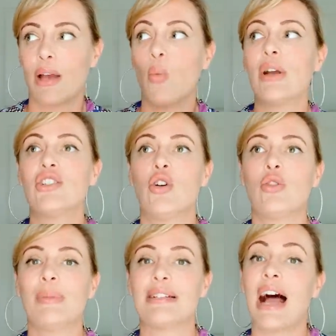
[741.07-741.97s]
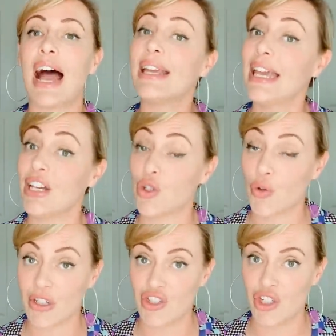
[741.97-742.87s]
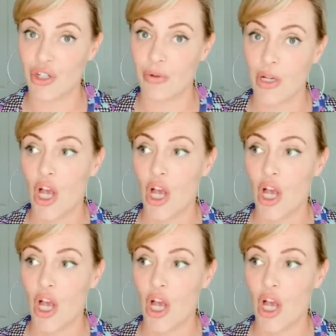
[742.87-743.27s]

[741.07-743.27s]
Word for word: what it told me is I can't trust you